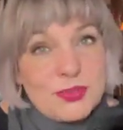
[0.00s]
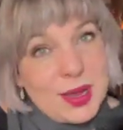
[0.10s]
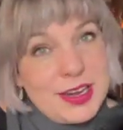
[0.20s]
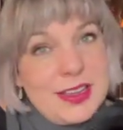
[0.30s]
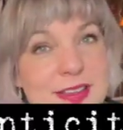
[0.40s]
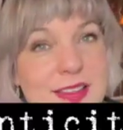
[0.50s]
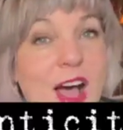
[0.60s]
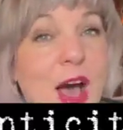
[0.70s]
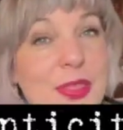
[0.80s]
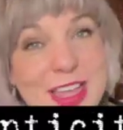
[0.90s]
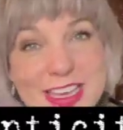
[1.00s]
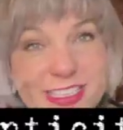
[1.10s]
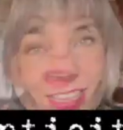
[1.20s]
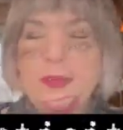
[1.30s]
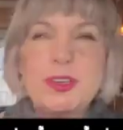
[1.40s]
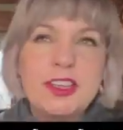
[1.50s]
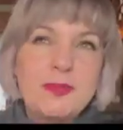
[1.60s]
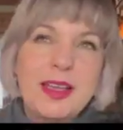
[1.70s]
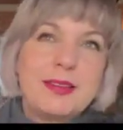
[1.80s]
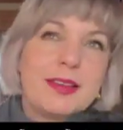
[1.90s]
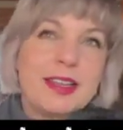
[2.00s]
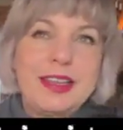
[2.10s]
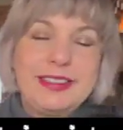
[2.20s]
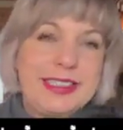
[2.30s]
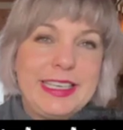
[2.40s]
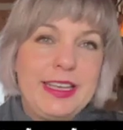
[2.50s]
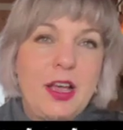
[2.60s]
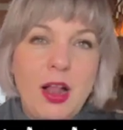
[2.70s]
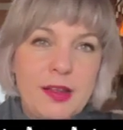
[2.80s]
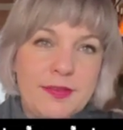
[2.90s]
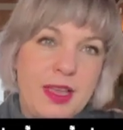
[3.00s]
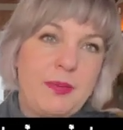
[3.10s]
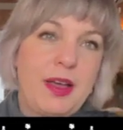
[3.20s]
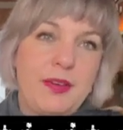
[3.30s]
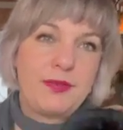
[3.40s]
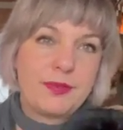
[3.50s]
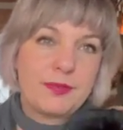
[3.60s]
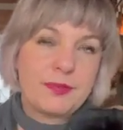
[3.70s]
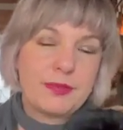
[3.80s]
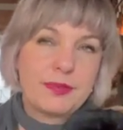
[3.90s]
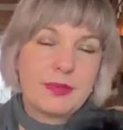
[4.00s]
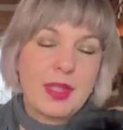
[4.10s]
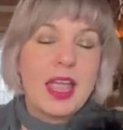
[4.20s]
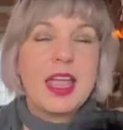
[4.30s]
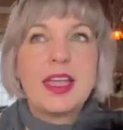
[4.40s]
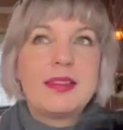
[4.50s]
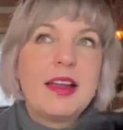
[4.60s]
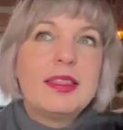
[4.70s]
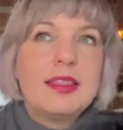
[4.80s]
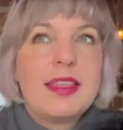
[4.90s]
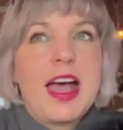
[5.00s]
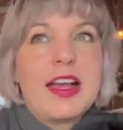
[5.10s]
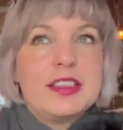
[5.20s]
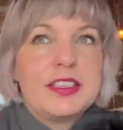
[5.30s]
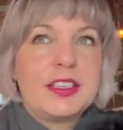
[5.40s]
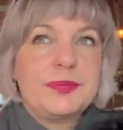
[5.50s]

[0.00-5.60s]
one is authenticity, which is basically D, all of the above. It's not that